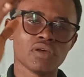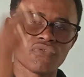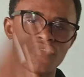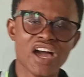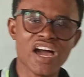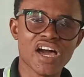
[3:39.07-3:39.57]

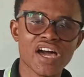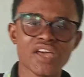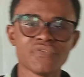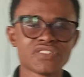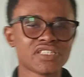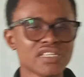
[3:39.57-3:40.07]

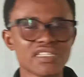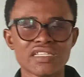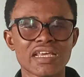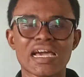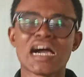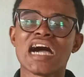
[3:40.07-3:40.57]
5, 6. They
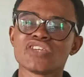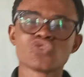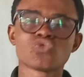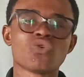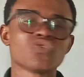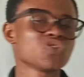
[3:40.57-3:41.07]
can ask you to
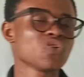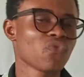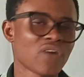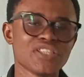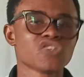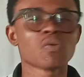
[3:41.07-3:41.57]
what? To
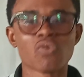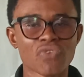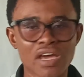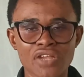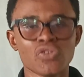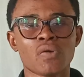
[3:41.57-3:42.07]
find the sum of
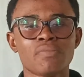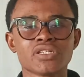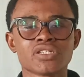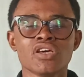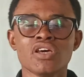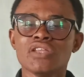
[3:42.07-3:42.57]
any numbers.
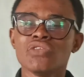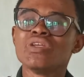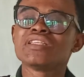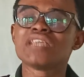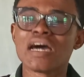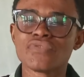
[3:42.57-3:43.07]
The only
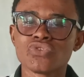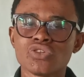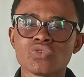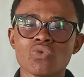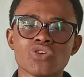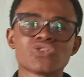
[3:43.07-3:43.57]
thing you have to do is
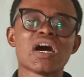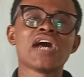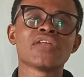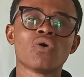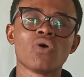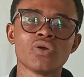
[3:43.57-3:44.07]
what? Add
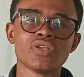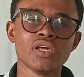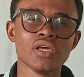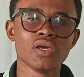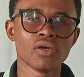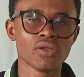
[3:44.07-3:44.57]
all
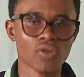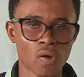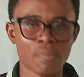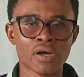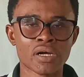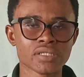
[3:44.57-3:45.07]
the
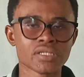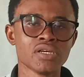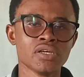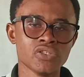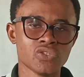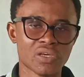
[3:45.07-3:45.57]
numbers
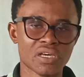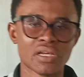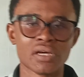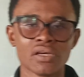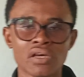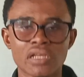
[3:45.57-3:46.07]

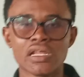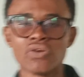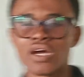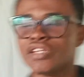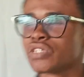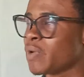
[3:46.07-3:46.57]
together. Now look
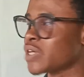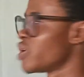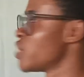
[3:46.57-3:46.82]
at this particular